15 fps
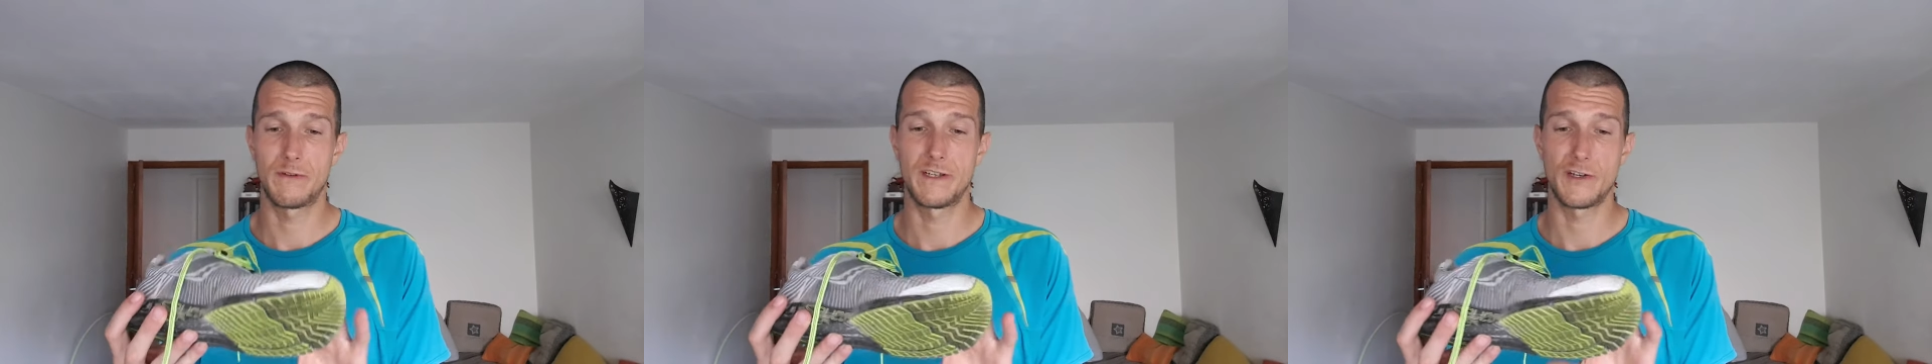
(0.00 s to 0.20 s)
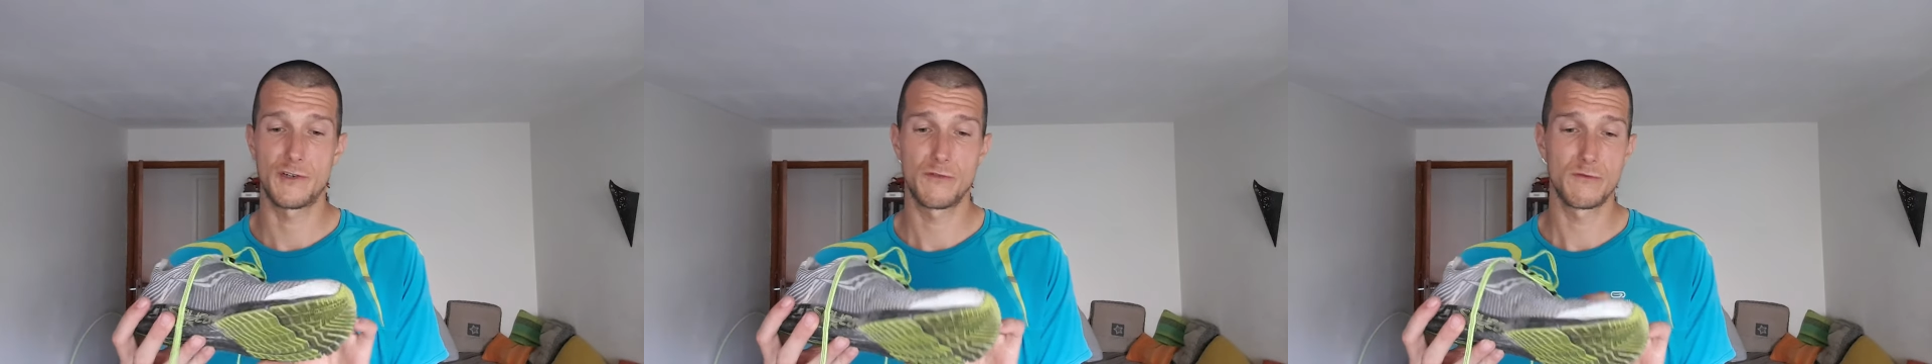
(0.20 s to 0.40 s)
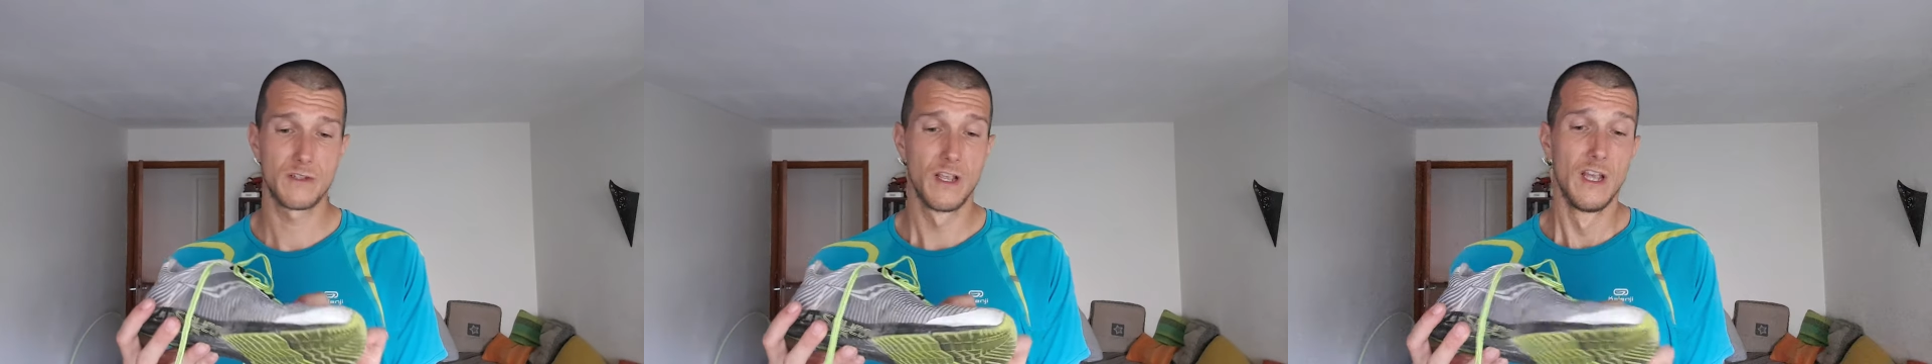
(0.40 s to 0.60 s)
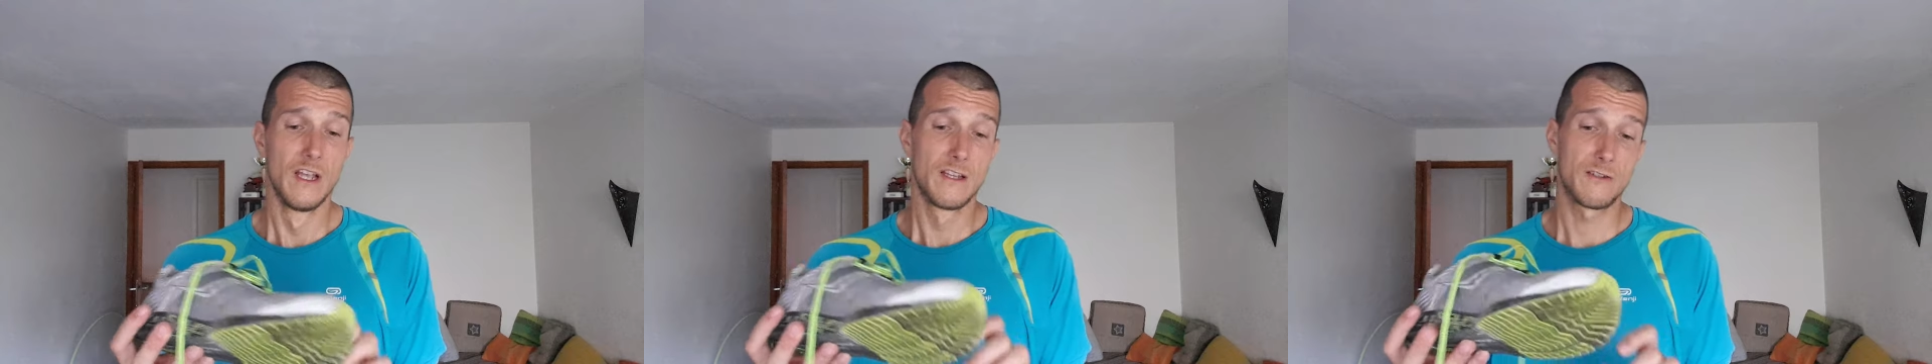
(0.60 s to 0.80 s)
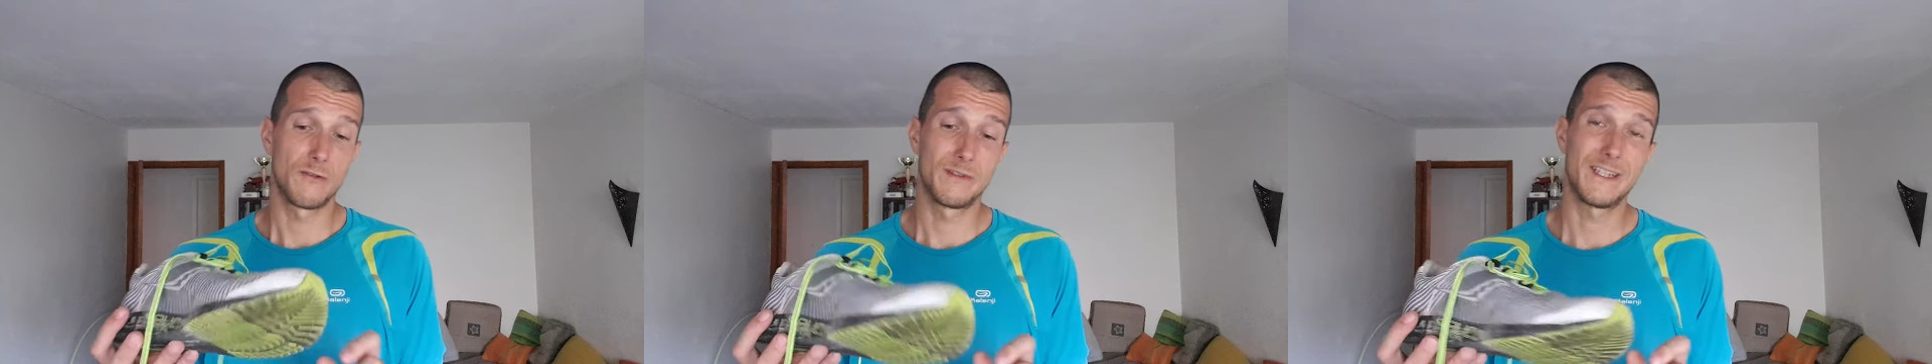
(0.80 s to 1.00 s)
running shoes.
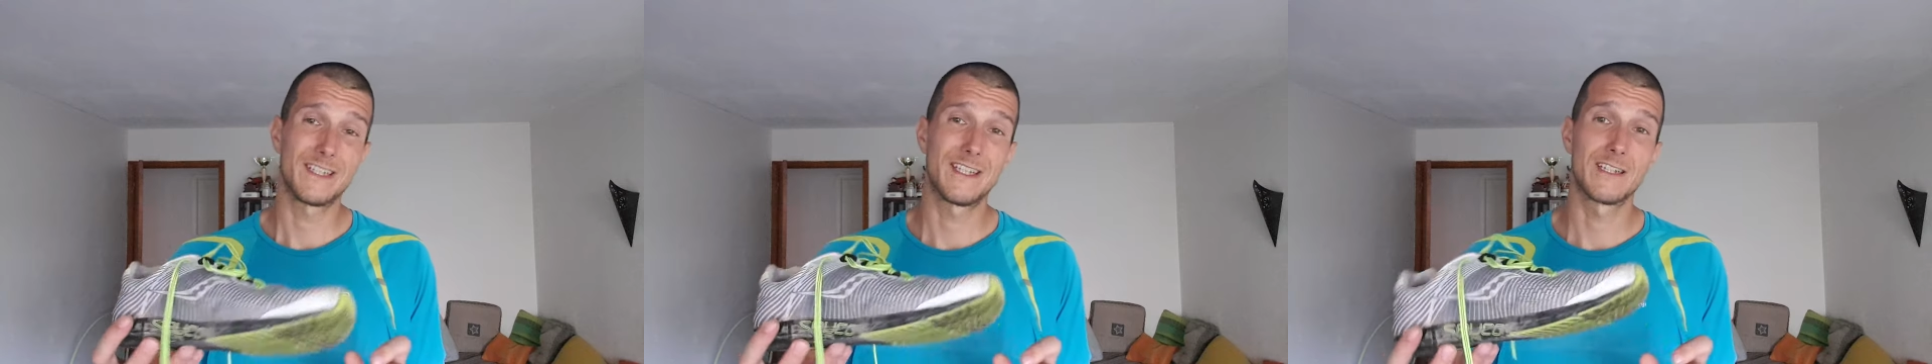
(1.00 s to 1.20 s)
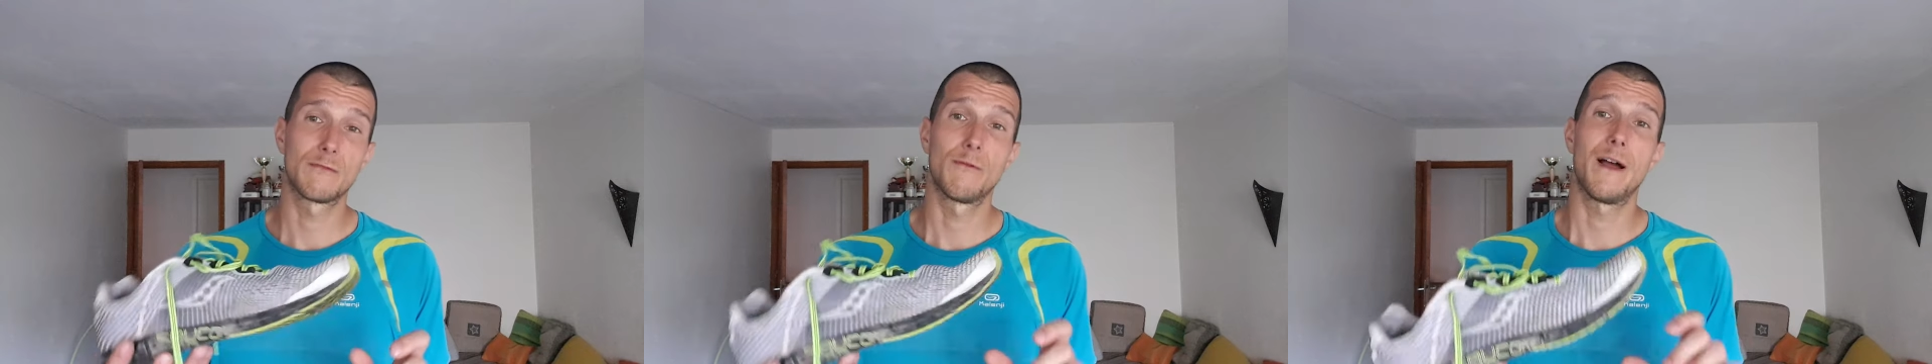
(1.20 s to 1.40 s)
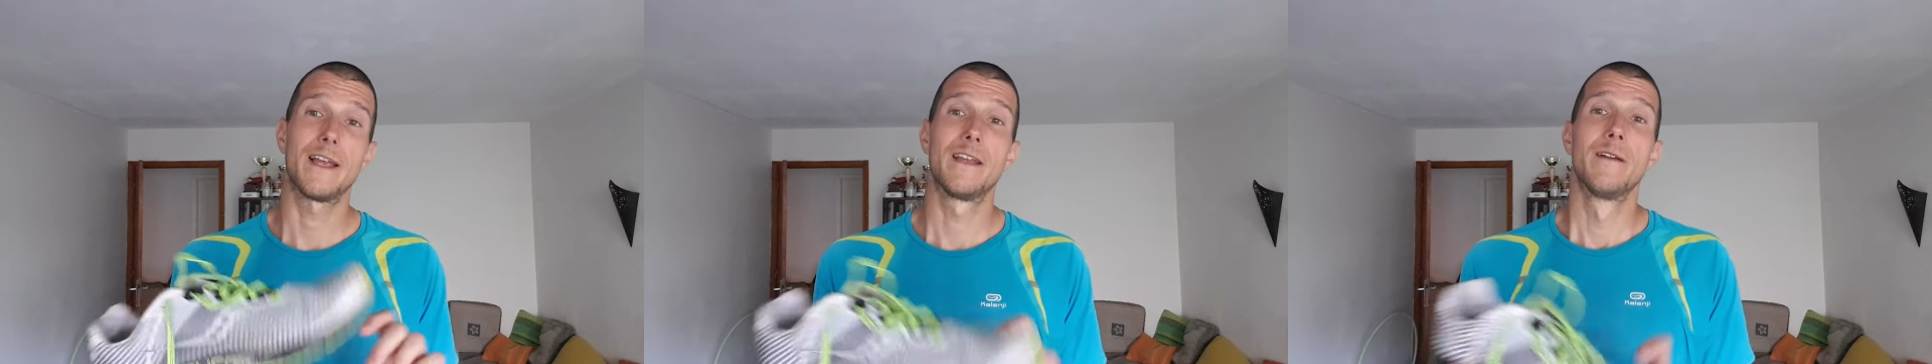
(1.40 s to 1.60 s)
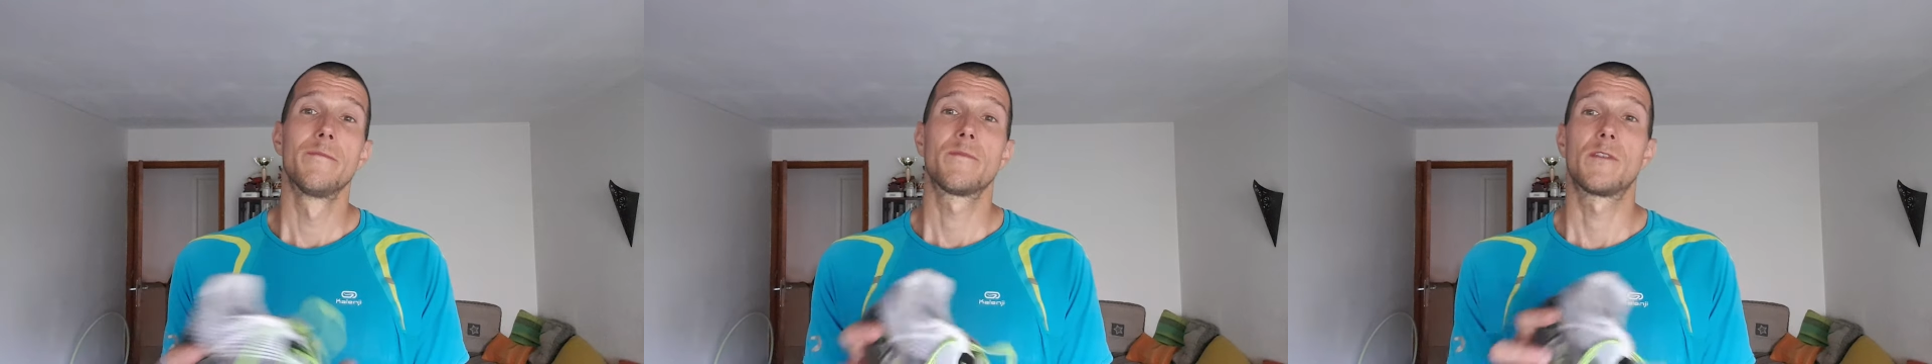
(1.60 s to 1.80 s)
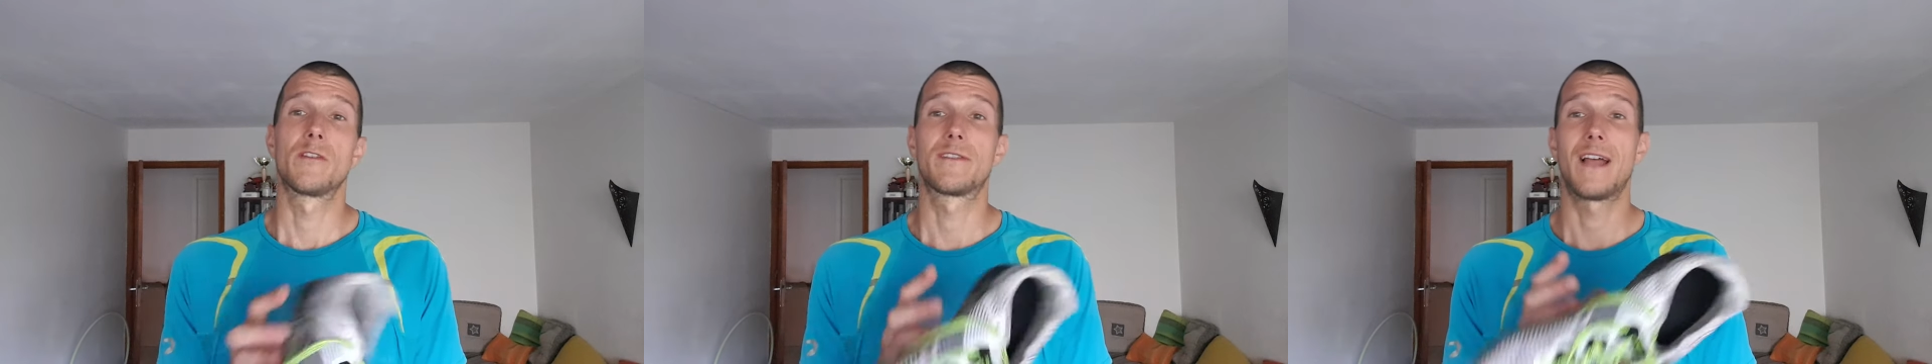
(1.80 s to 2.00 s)
So this is why the